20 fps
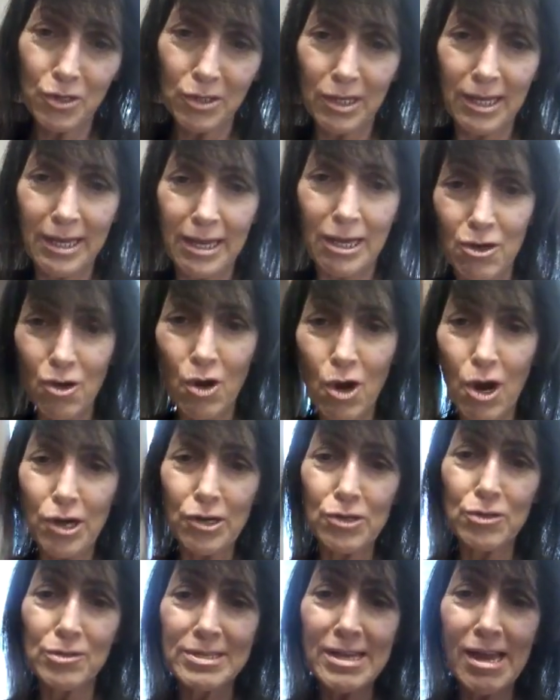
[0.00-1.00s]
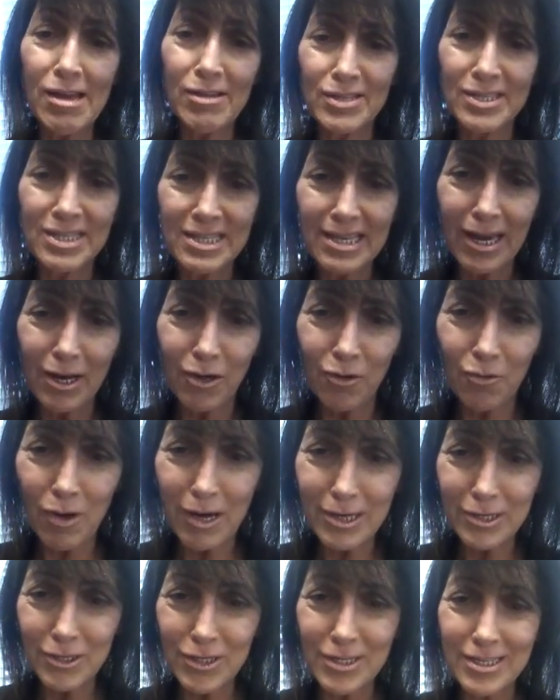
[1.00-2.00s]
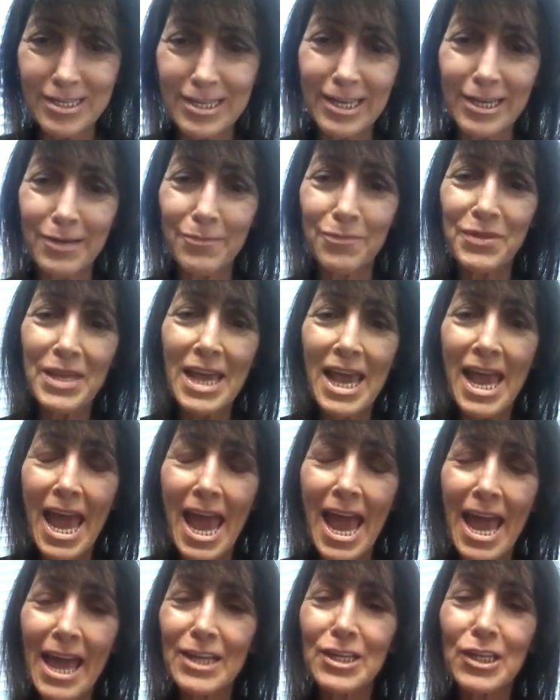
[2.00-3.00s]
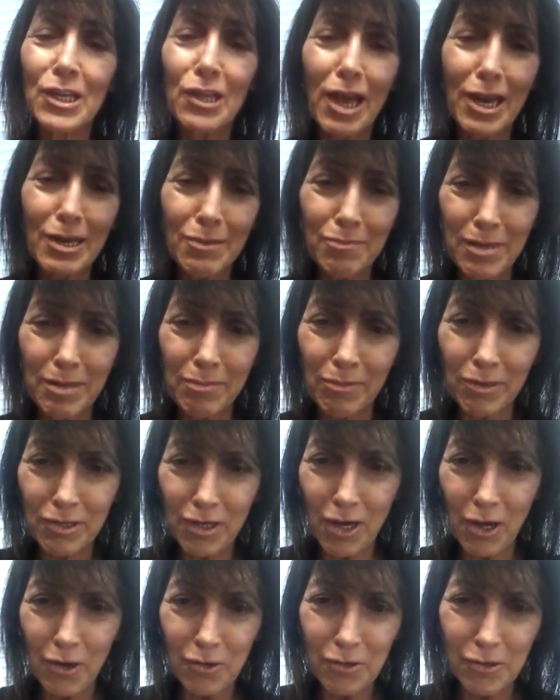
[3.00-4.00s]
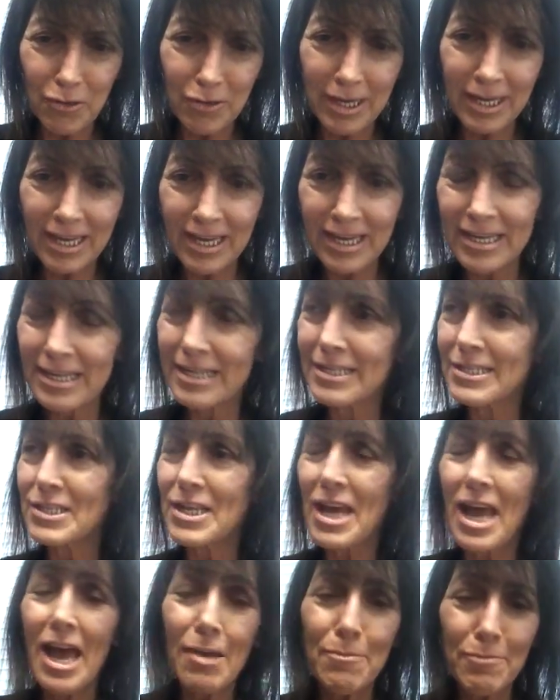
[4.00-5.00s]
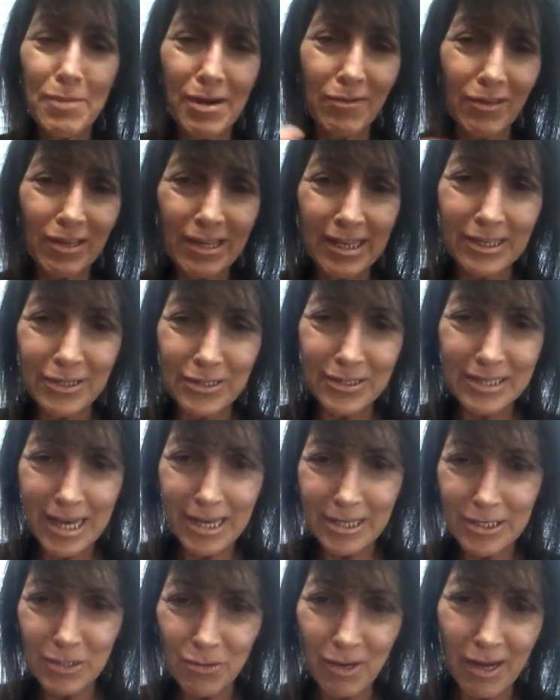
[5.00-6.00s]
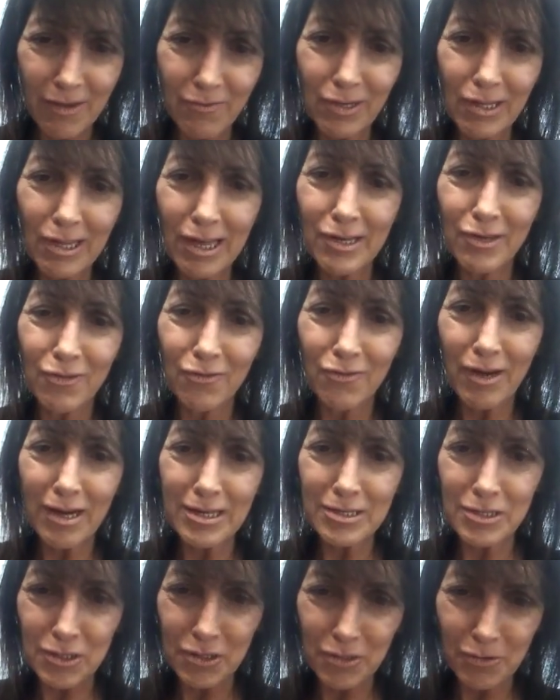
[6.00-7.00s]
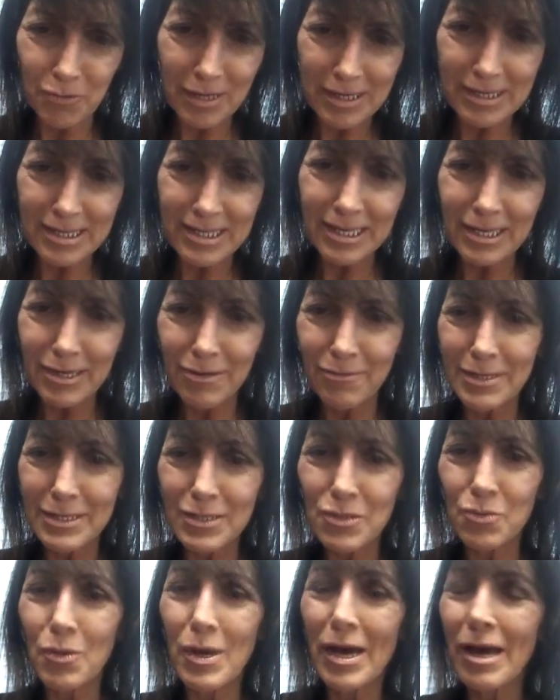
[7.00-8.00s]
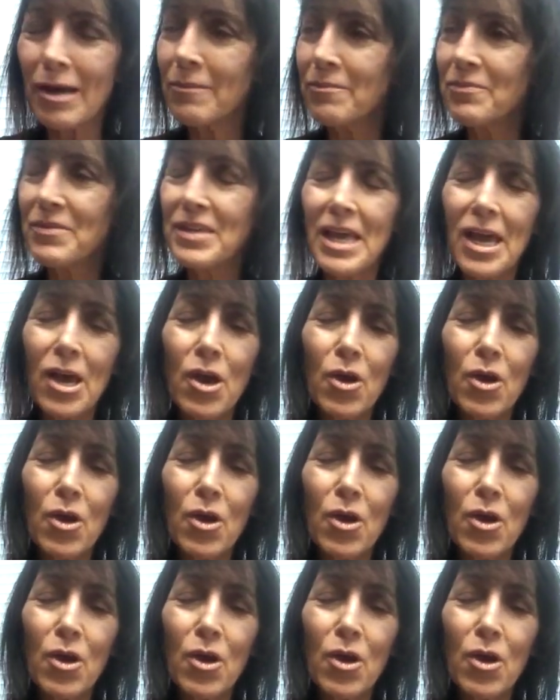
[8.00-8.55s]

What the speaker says: Klinghardt, who's out in Seattle, Washington, and a lot of people know who he is. Beverly Hills housewife Yolanda Foster went to him as well.